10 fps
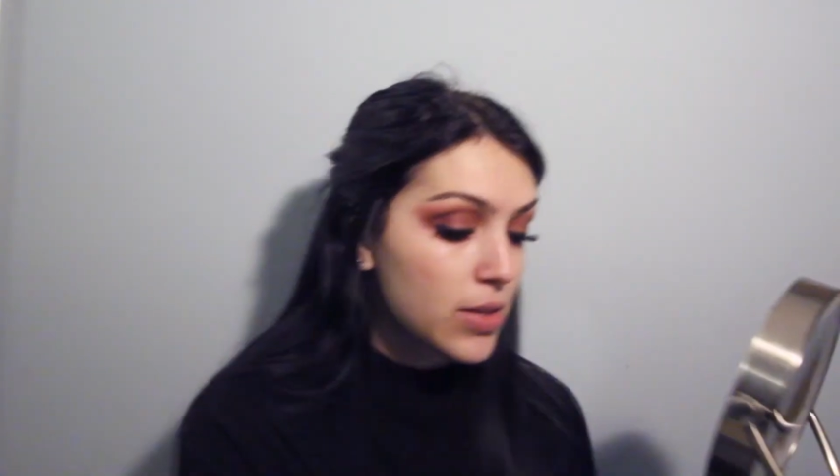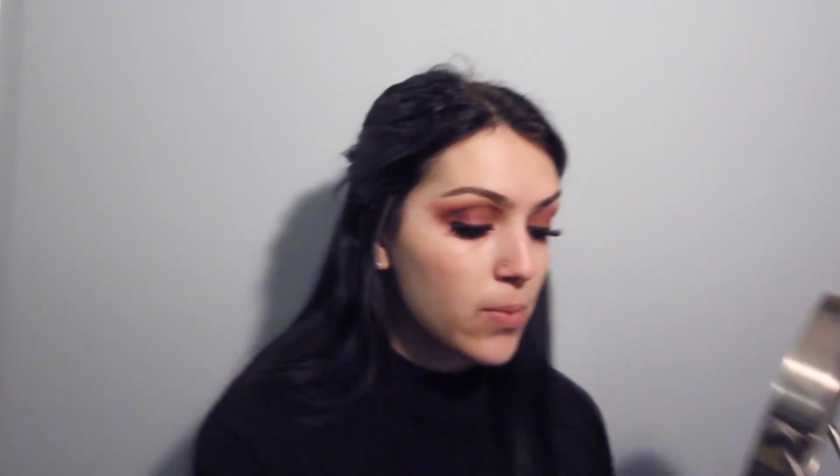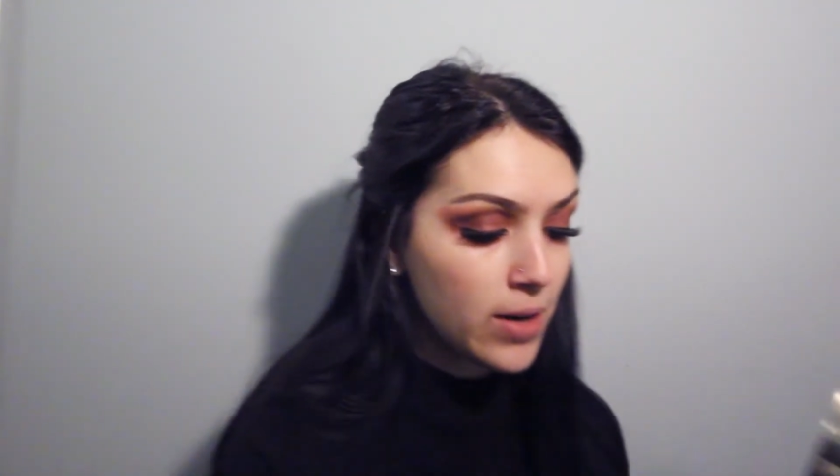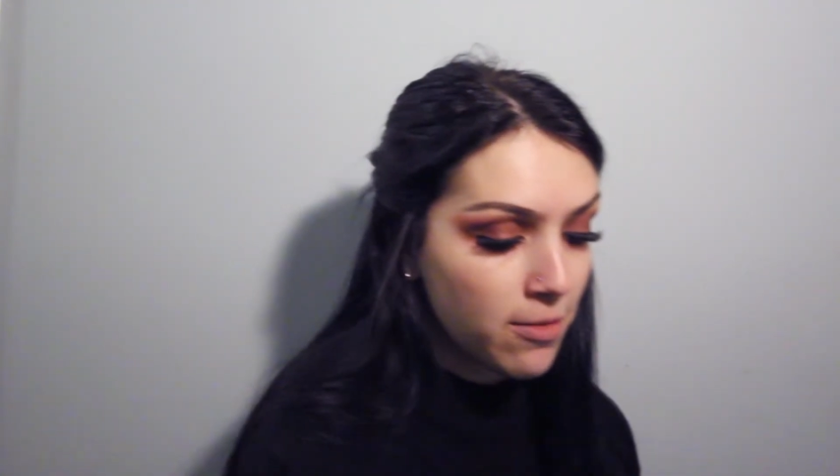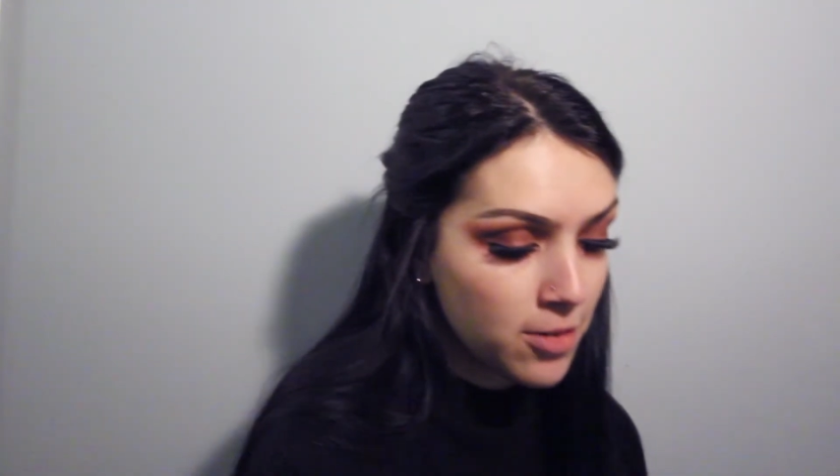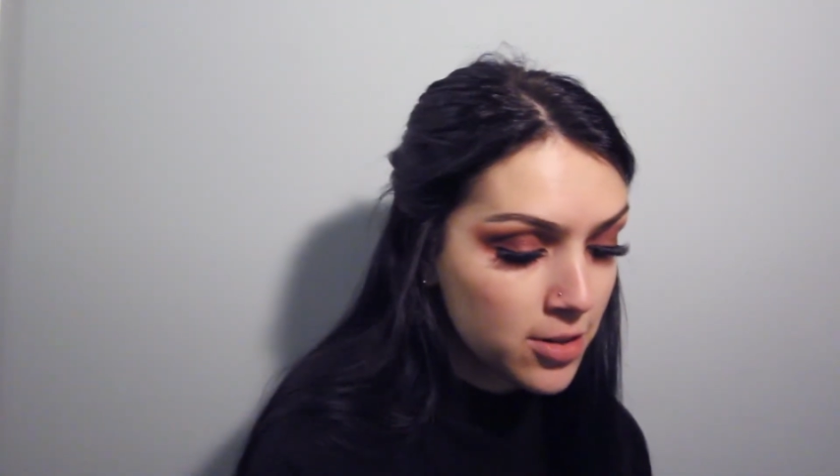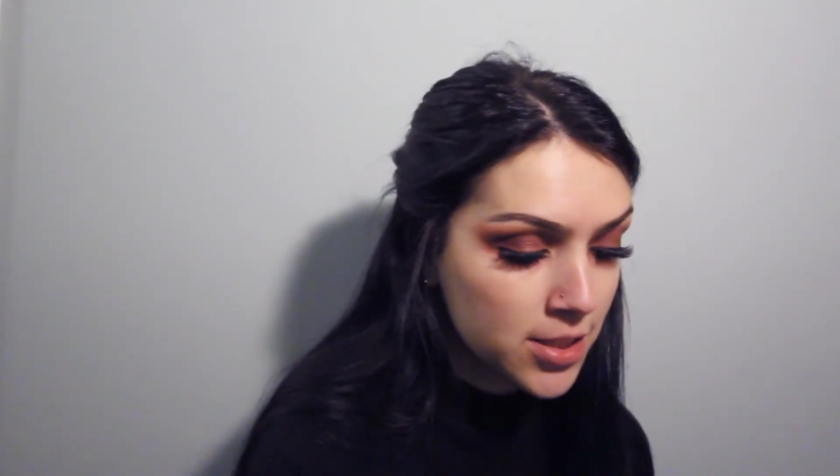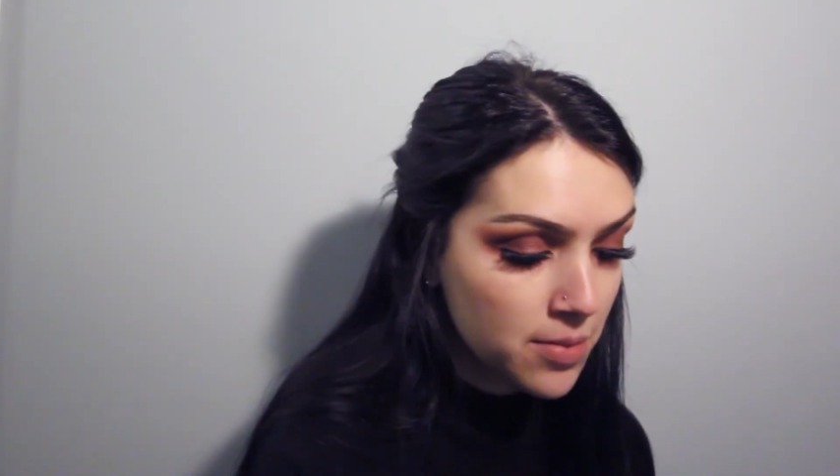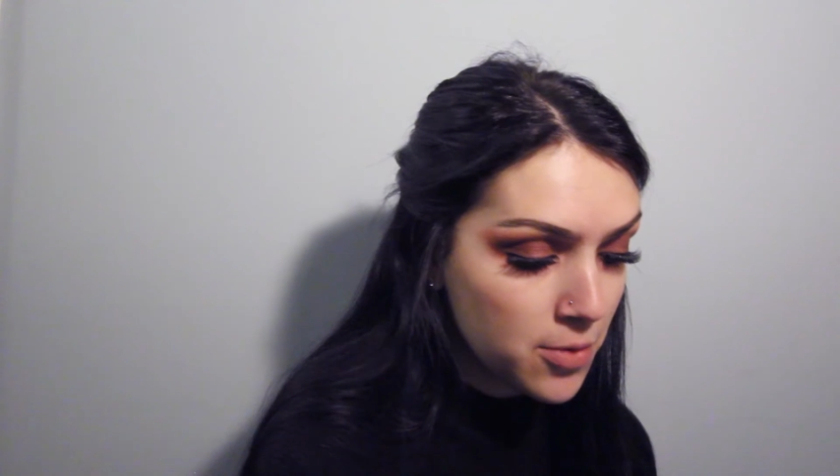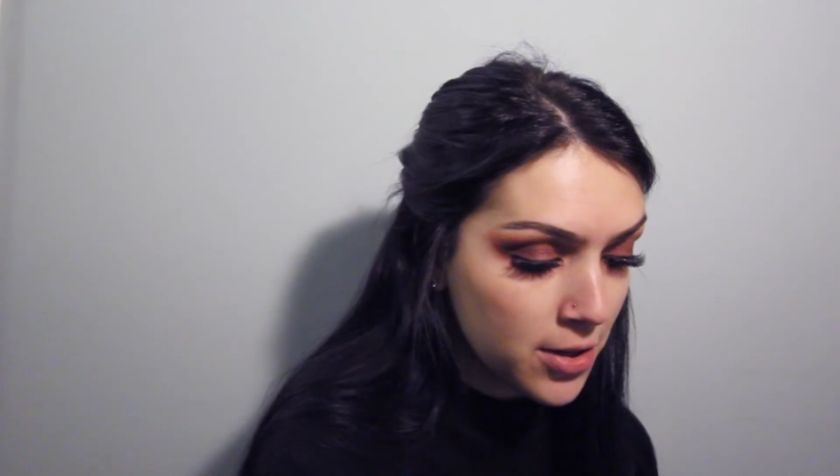Whenever
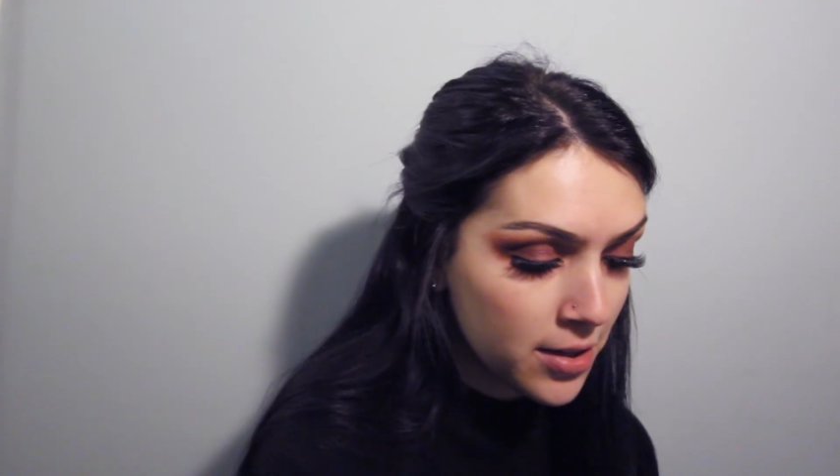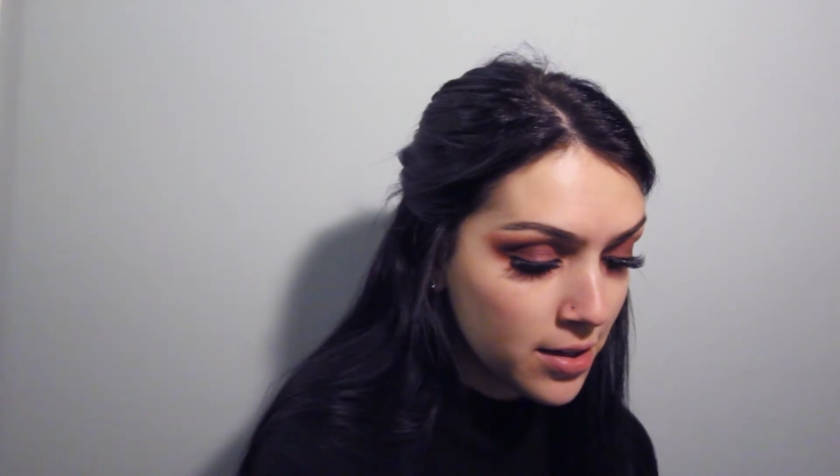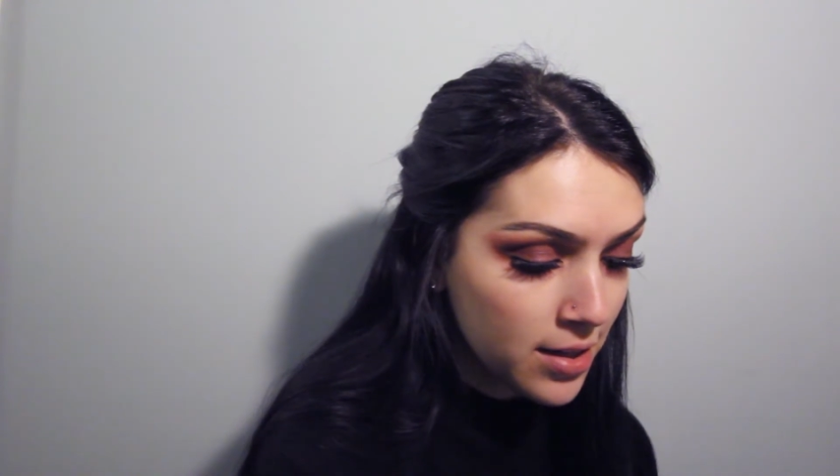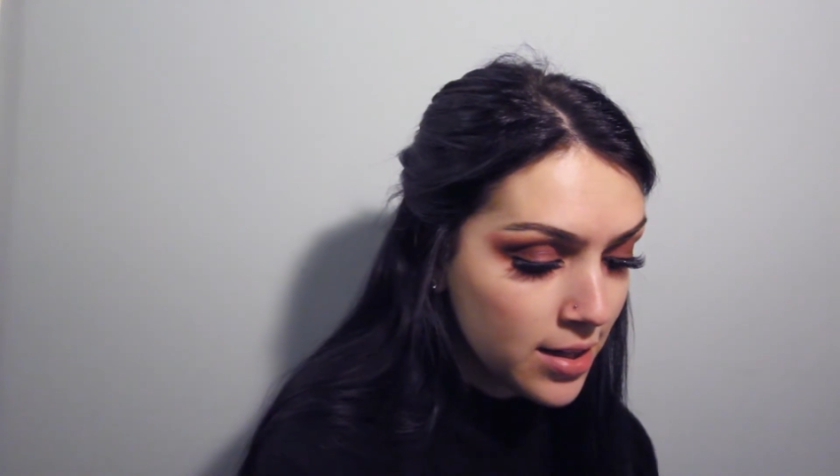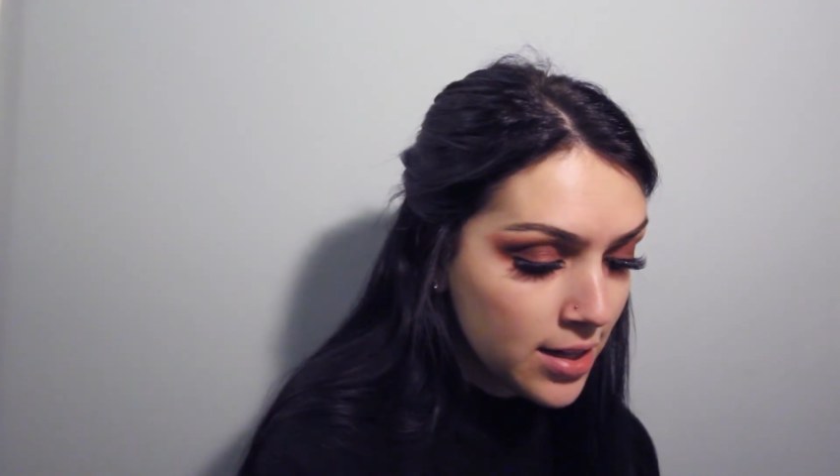someone